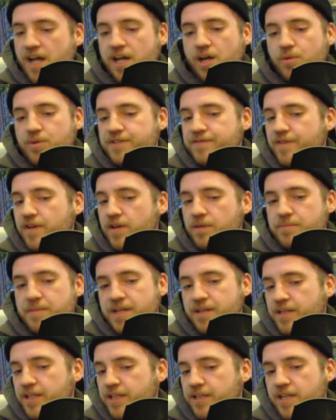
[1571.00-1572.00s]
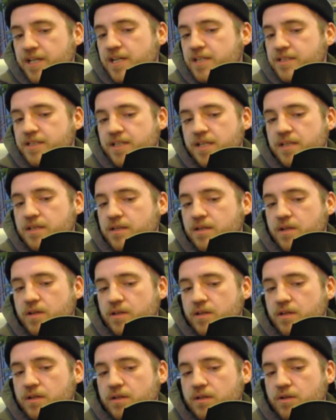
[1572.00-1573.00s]
I always felt, man, like I said,
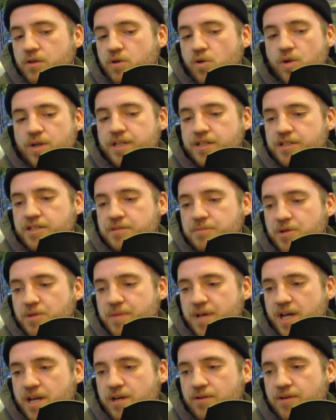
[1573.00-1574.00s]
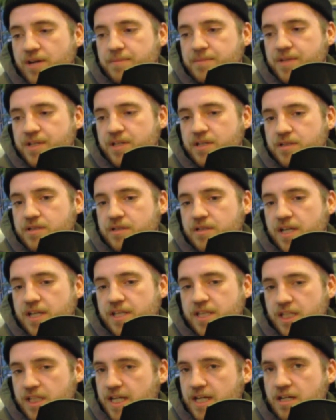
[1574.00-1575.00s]
the coyness about battle rap, because I
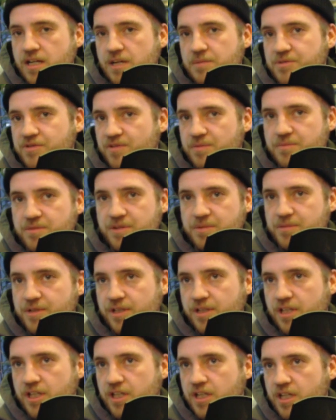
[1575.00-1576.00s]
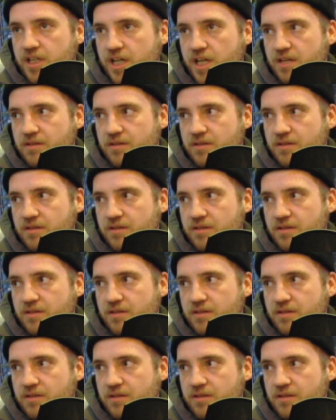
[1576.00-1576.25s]
think that comes from me being like,